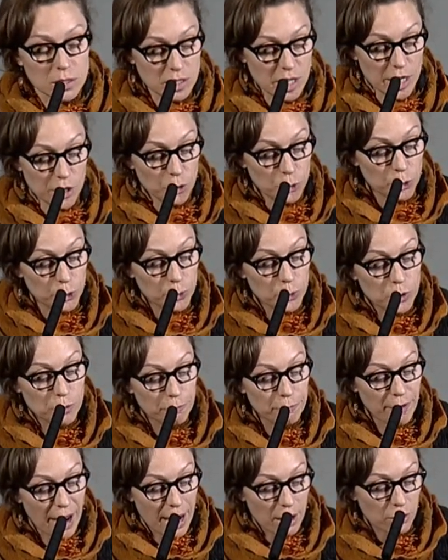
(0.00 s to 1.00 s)
Can you use
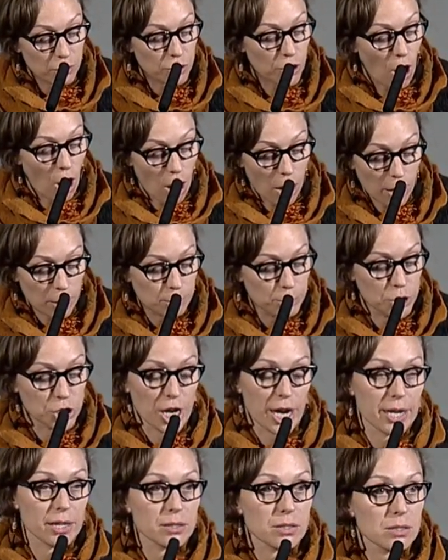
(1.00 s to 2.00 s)
found
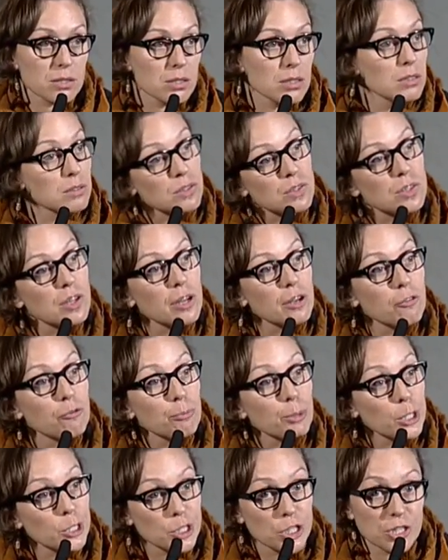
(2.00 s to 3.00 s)
objects instead of
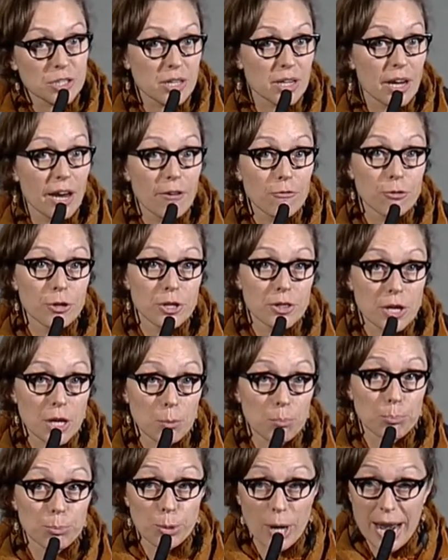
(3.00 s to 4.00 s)
purchasing
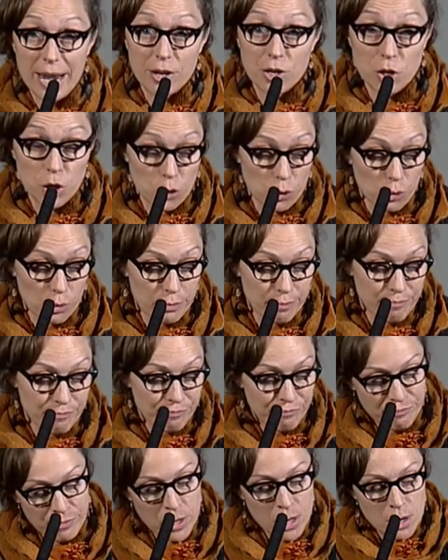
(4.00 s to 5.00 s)
everything brand new?
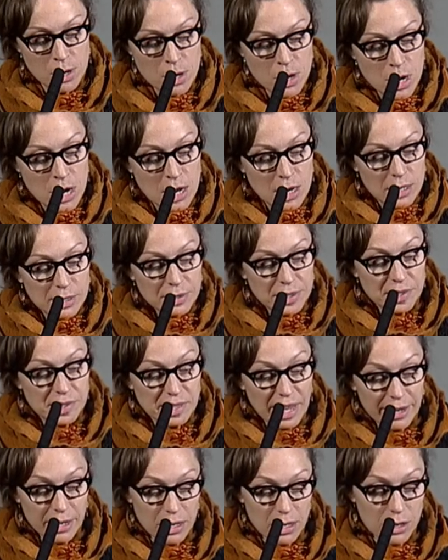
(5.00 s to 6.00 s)
The
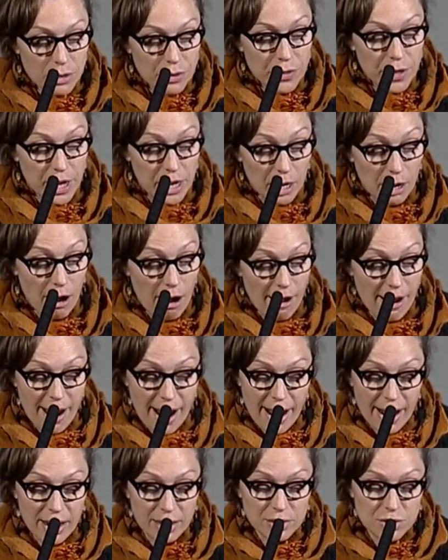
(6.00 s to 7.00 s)
second thing I
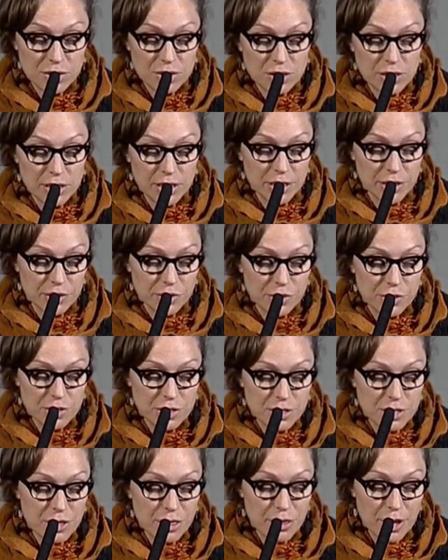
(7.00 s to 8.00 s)
asked is
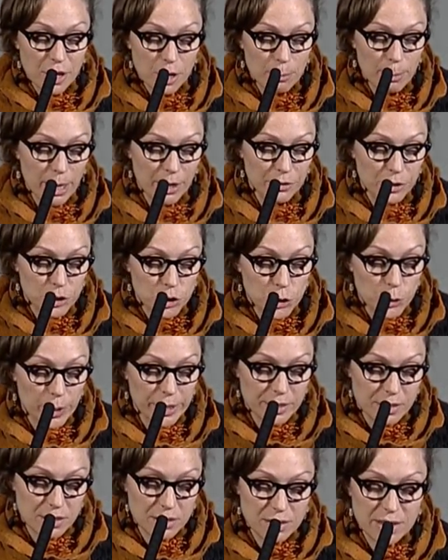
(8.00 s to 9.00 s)
to think about the
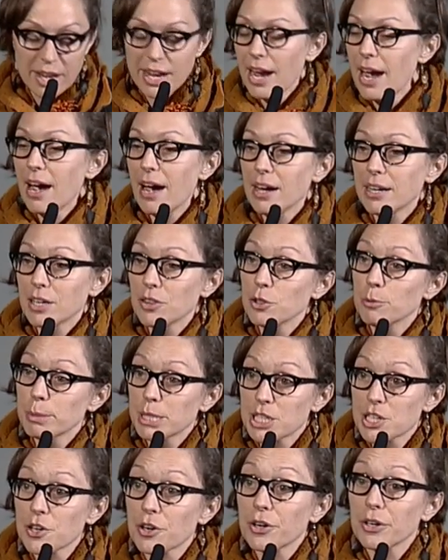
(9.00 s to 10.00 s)
choices they had in the
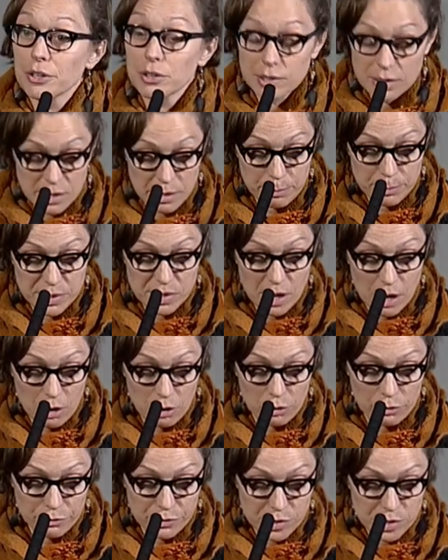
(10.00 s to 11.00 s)
materials
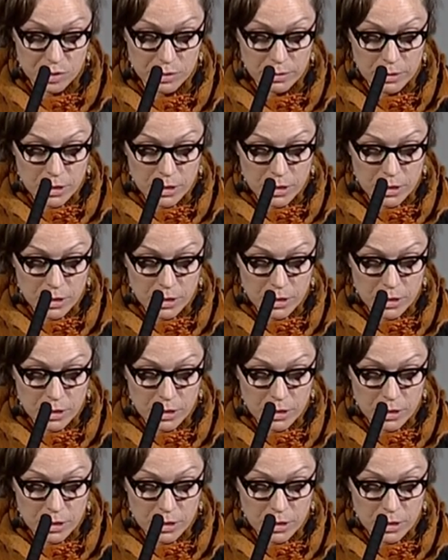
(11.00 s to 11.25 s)
themselves.